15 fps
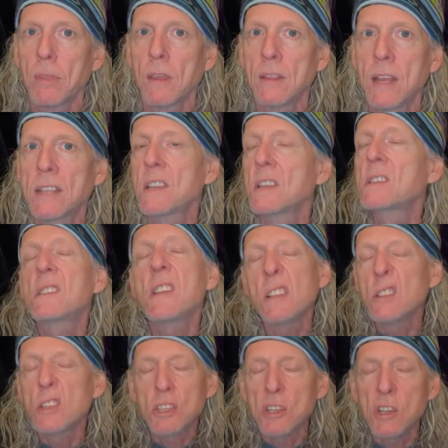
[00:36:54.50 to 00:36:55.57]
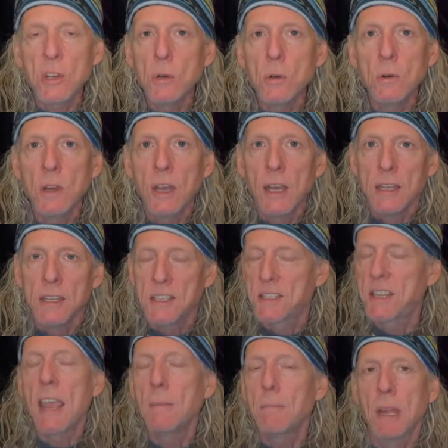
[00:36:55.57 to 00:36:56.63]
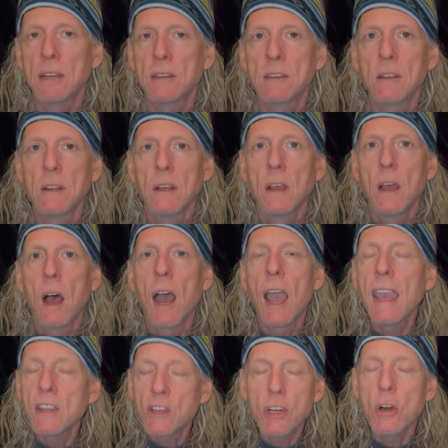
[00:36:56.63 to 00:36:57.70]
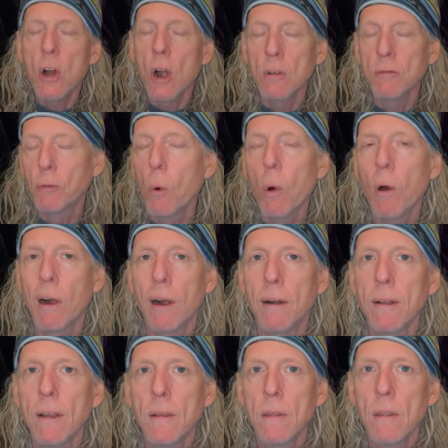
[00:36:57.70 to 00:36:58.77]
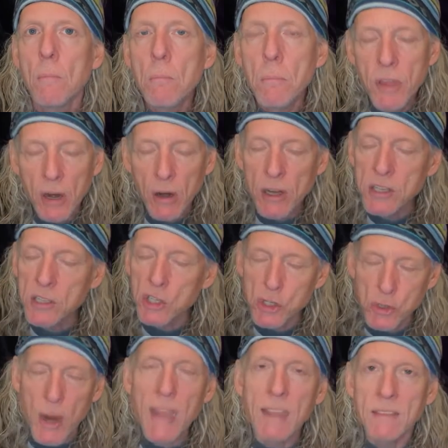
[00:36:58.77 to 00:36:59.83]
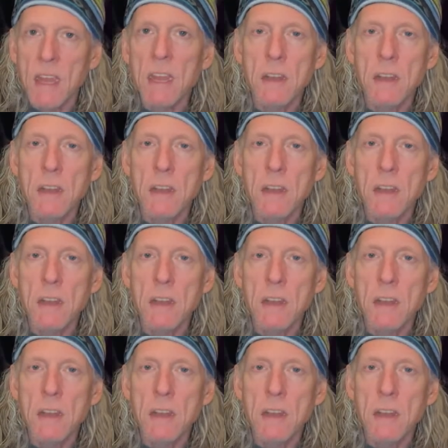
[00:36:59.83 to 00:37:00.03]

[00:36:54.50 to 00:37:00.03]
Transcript: That's a Sun Tzu statement, Ancient Art of War. There is strength in